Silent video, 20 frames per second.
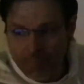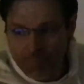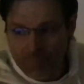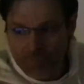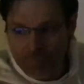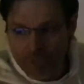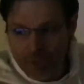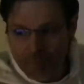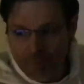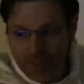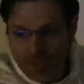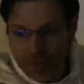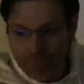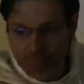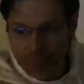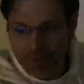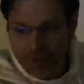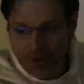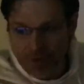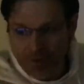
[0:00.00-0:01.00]
coming up
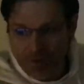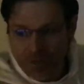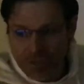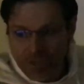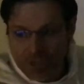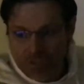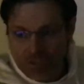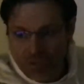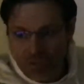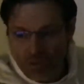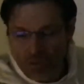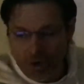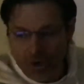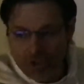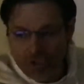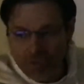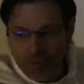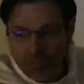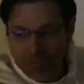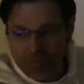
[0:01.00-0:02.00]
here. So large
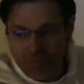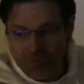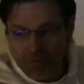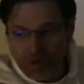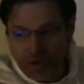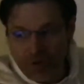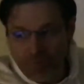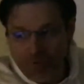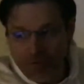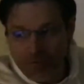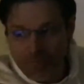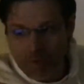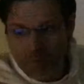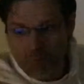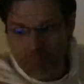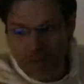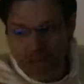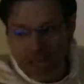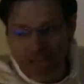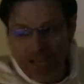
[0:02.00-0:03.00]
numbers of filarial worms may
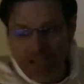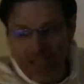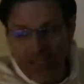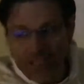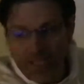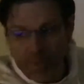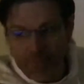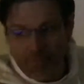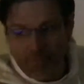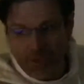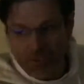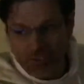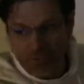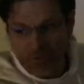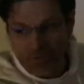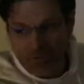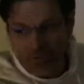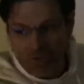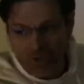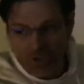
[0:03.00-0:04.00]
block lymph
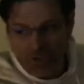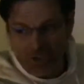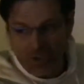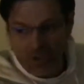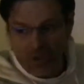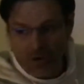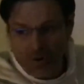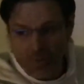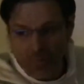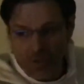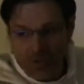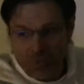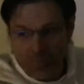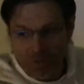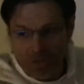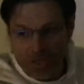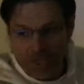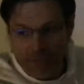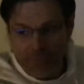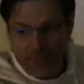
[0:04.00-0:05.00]
vessels, causing enormous
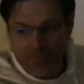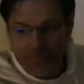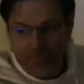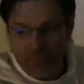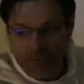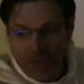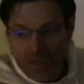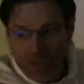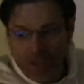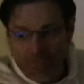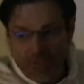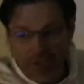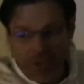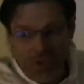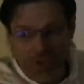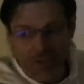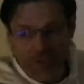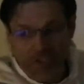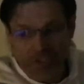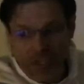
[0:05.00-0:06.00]
swelling. They
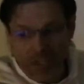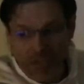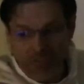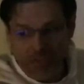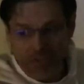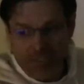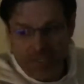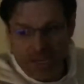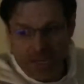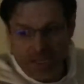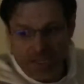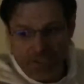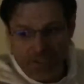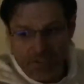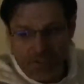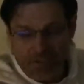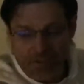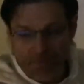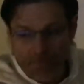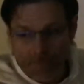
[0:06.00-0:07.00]
call this
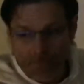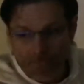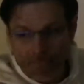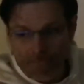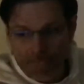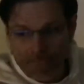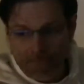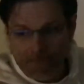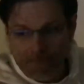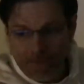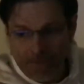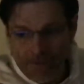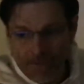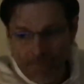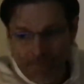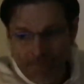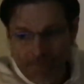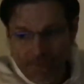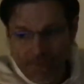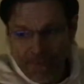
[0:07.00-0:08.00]
elephantitis. Okay?
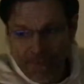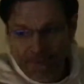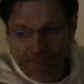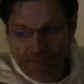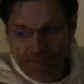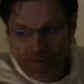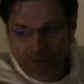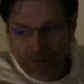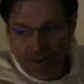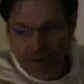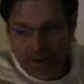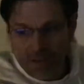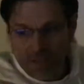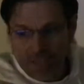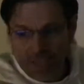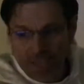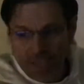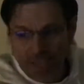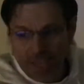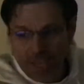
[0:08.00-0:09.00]
All right?
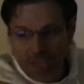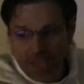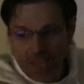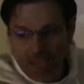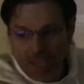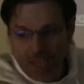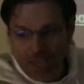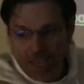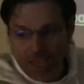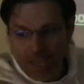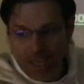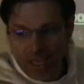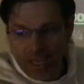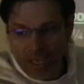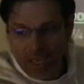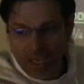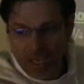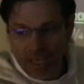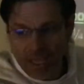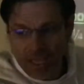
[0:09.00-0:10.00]

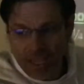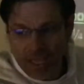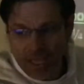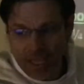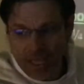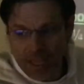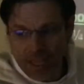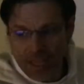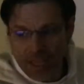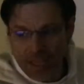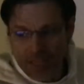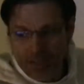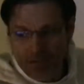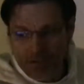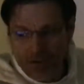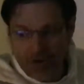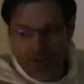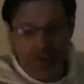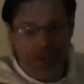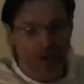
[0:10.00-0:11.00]
And
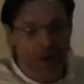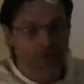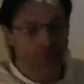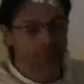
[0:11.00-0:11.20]
there you go.